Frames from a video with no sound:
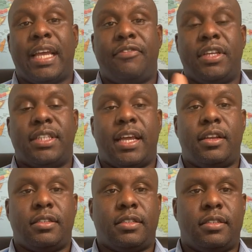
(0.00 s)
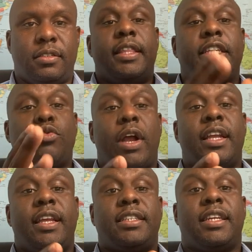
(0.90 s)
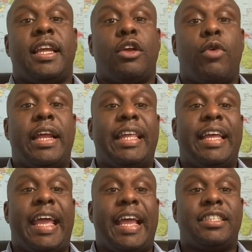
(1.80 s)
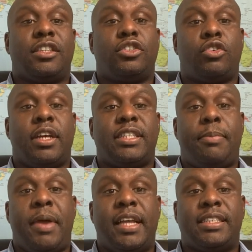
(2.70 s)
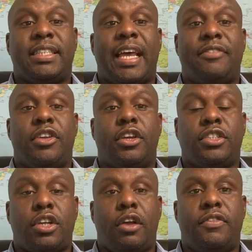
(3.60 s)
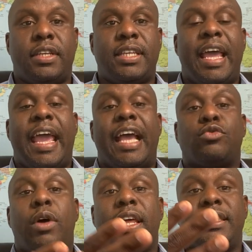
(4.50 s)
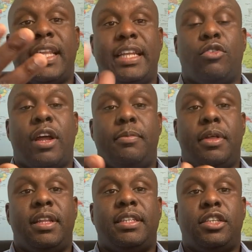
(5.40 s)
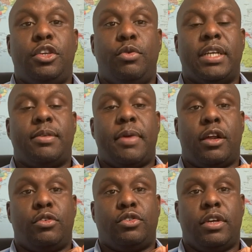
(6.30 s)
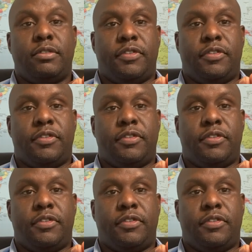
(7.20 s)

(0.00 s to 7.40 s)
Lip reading: safety standards. This recognition can greatly enhance the trust that patients have in your service, as well as lend credibility to you as a medical tourism